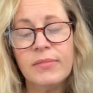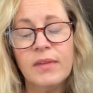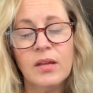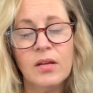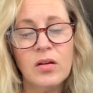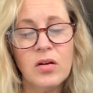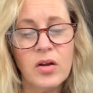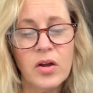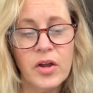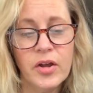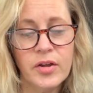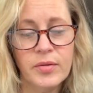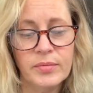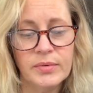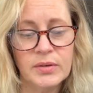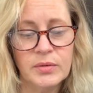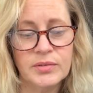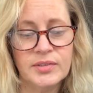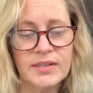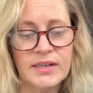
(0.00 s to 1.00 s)
Got home and
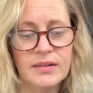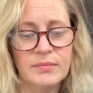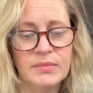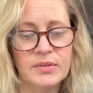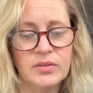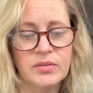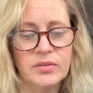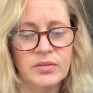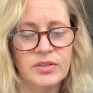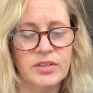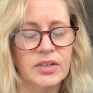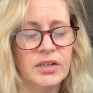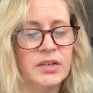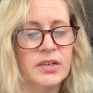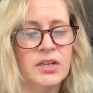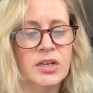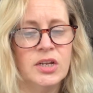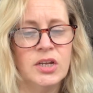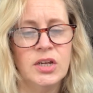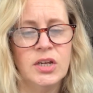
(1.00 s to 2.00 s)
I was telling my daughter,
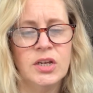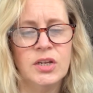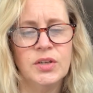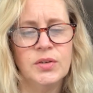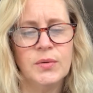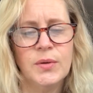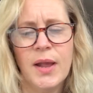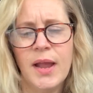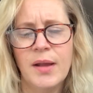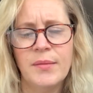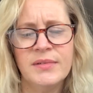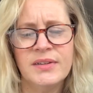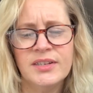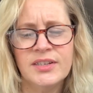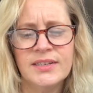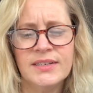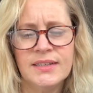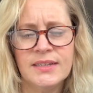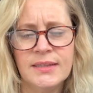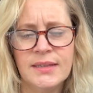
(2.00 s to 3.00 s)
sure, how much
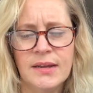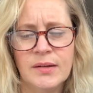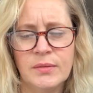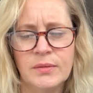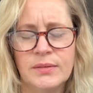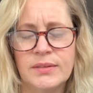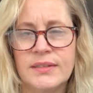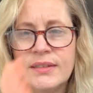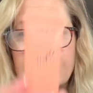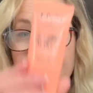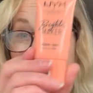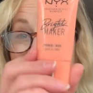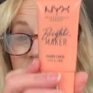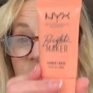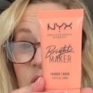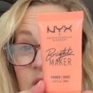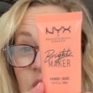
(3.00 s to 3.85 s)
is in that one? So that's got